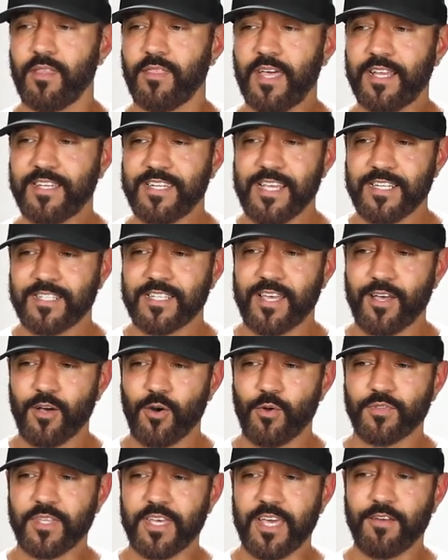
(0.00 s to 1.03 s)
They
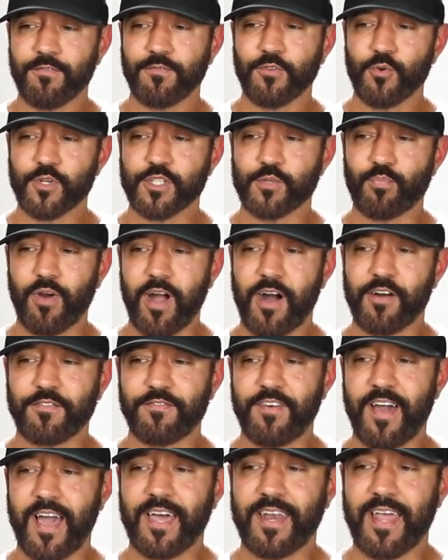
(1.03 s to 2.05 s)
detailed the influence brown
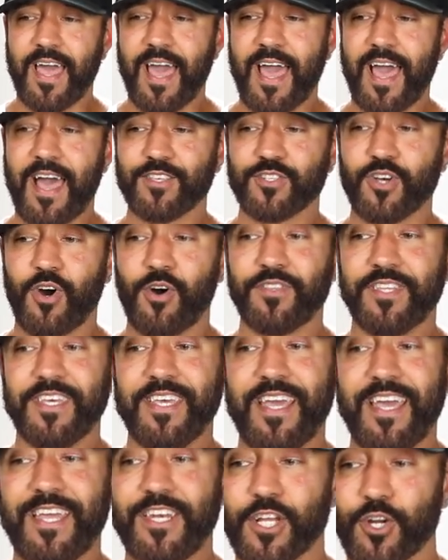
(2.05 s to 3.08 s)
fat has on the
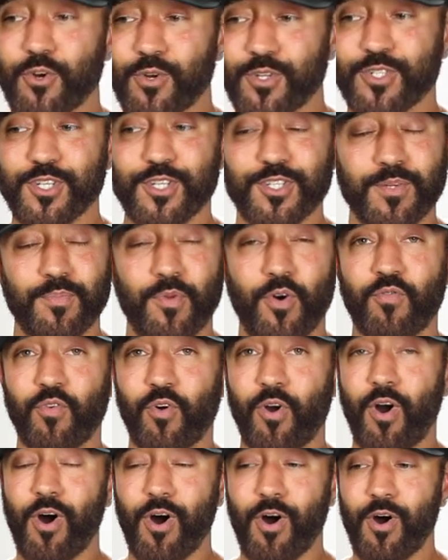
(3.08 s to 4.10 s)
endocrine system
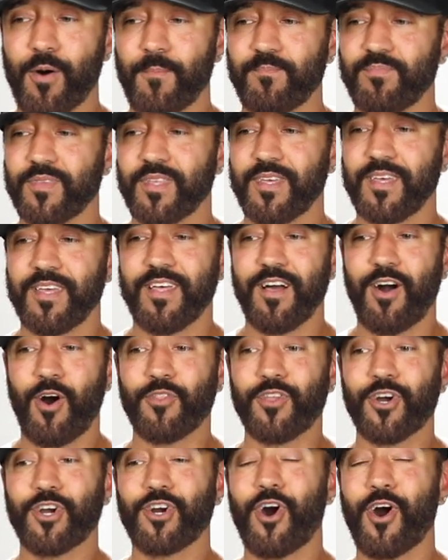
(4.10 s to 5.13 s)
overall,
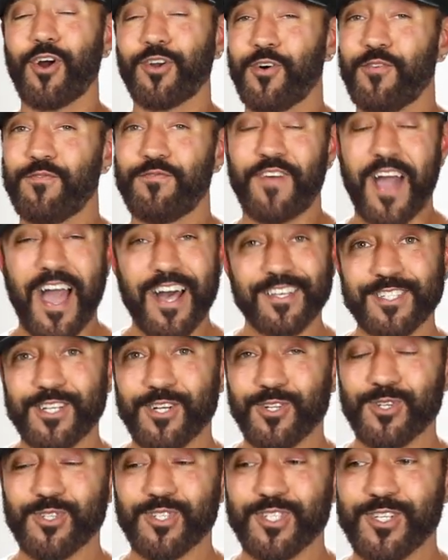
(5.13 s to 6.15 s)
on the
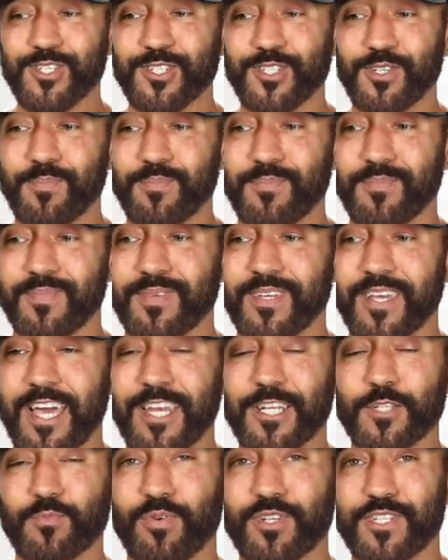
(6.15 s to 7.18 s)
cardiovascular system
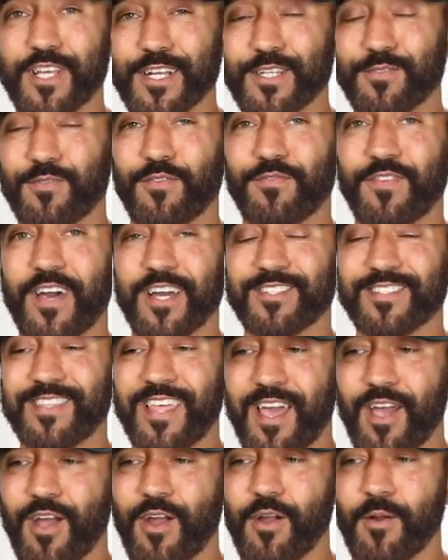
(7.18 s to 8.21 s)
and its protective effects
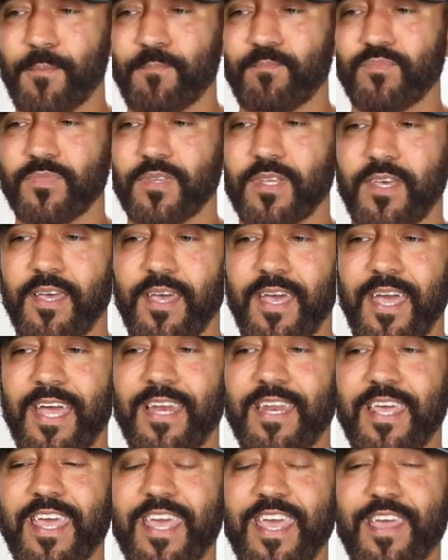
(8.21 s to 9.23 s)
there,
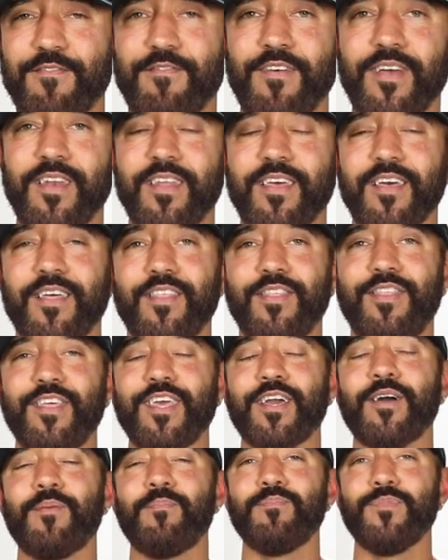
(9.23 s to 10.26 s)
and even
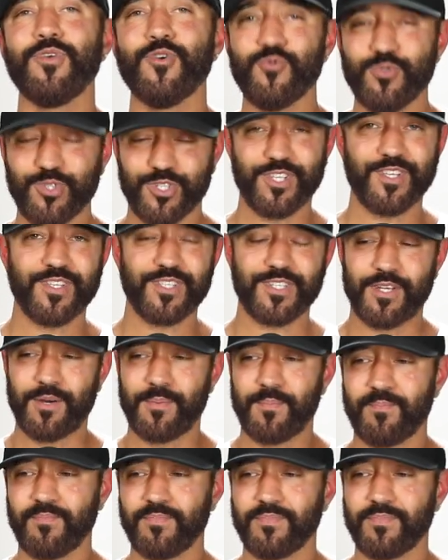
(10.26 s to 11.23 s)
the immune system.